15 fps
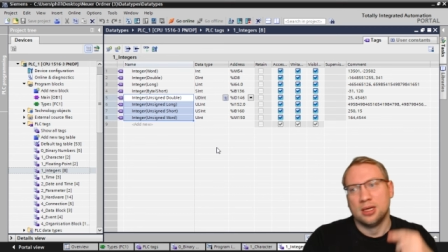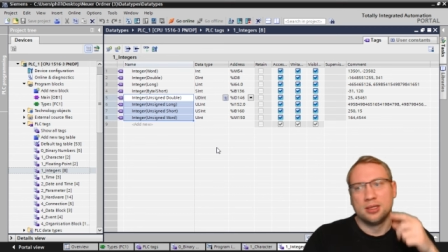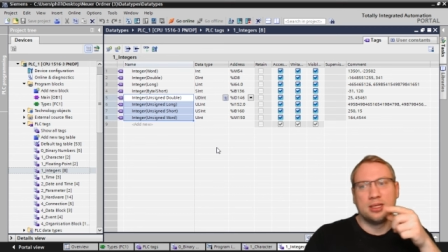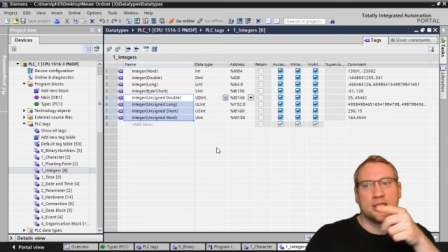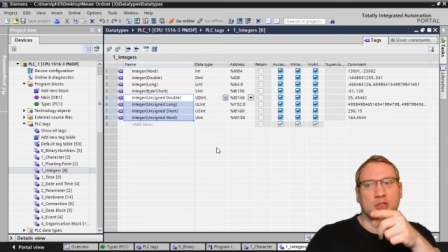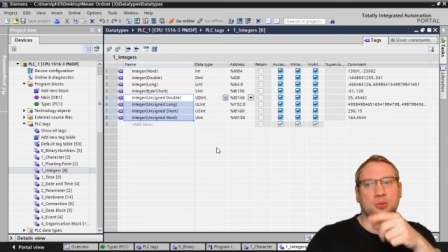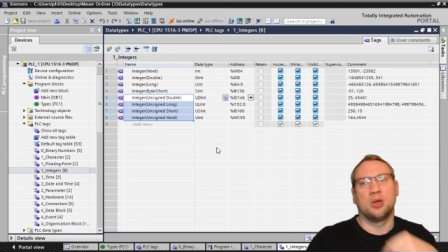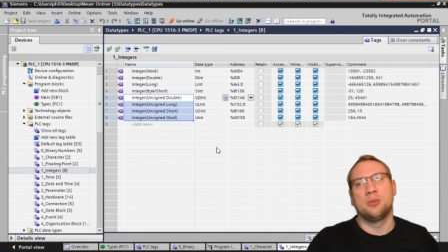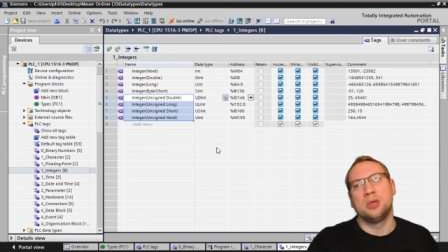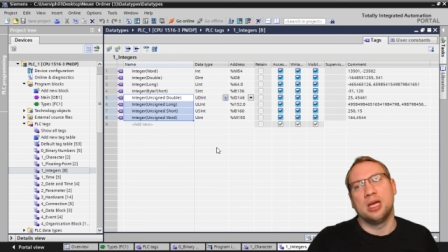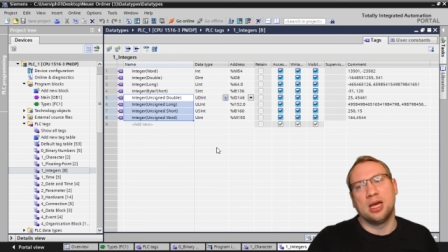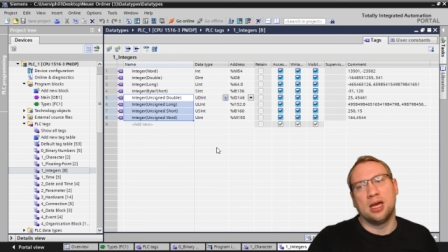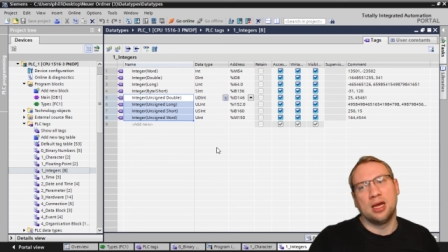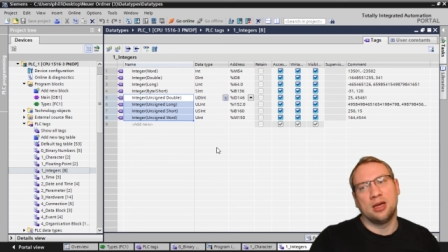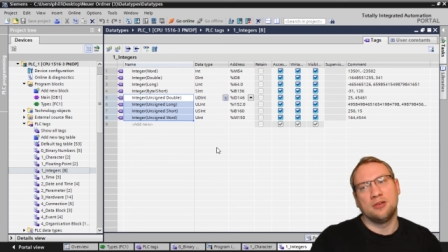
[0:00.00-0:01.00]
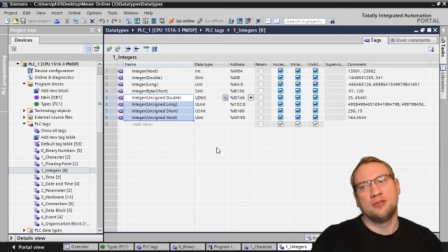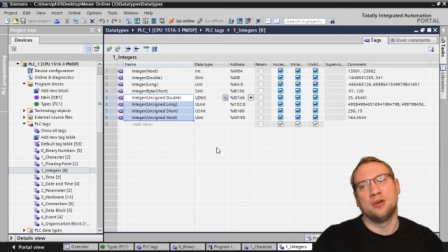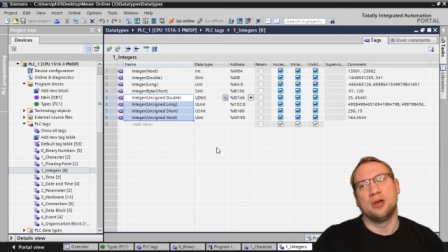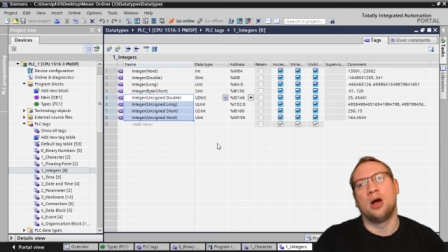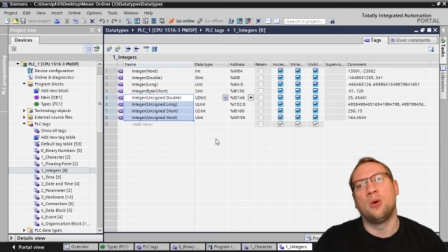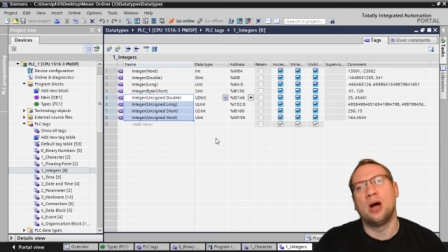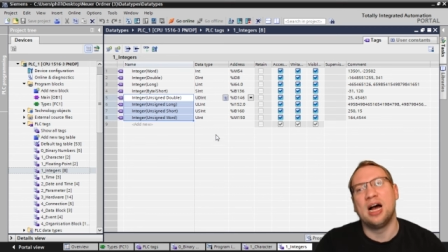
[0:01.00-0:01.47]
That's where we have
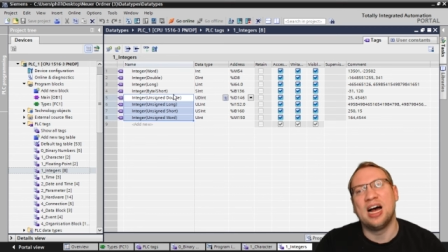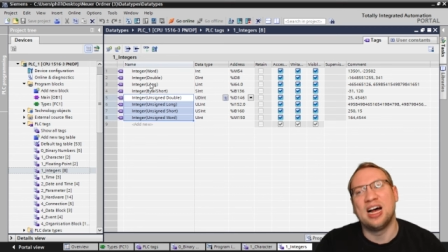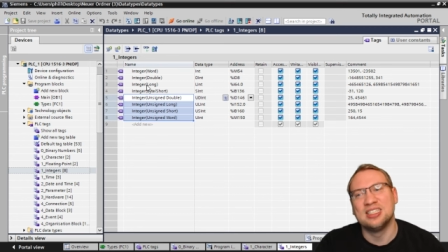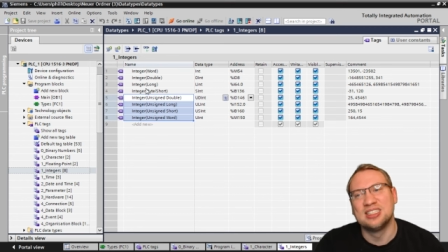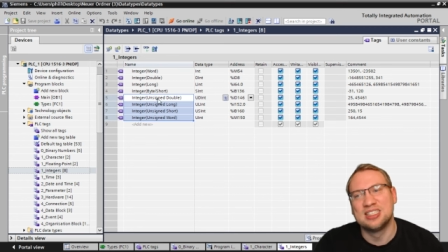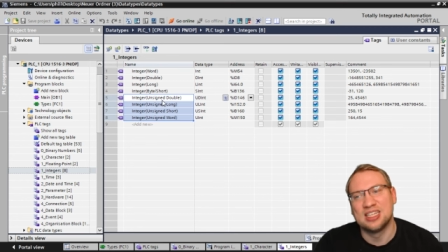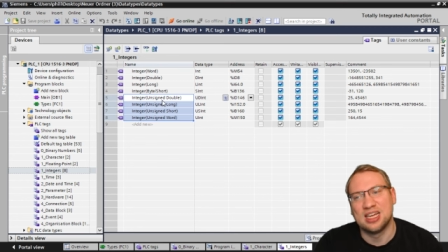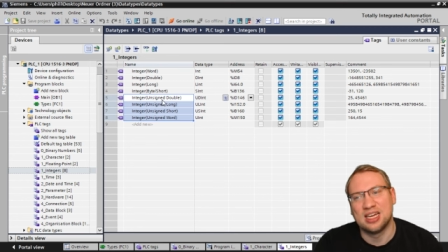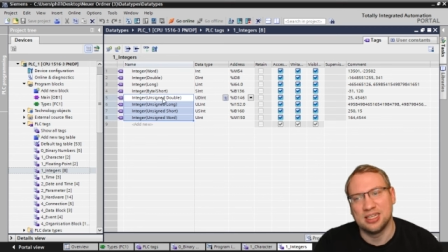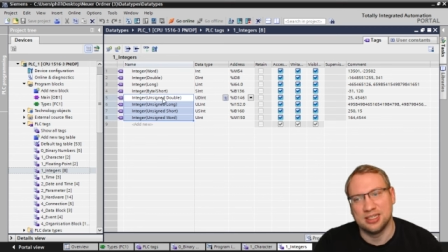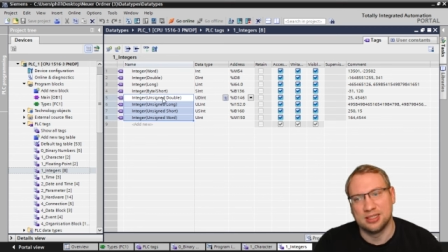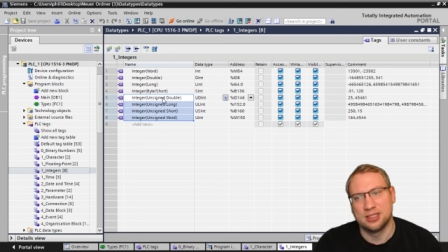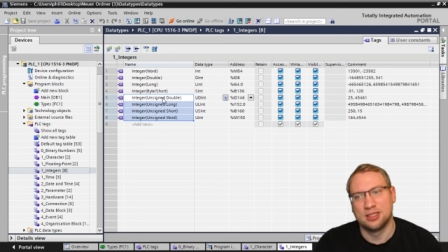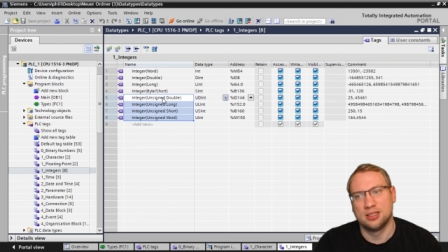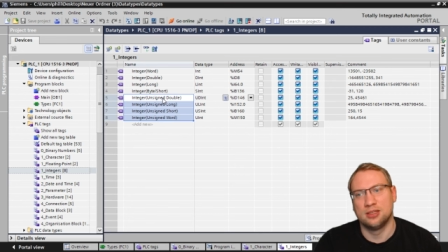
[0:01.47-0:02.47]
our unsigned.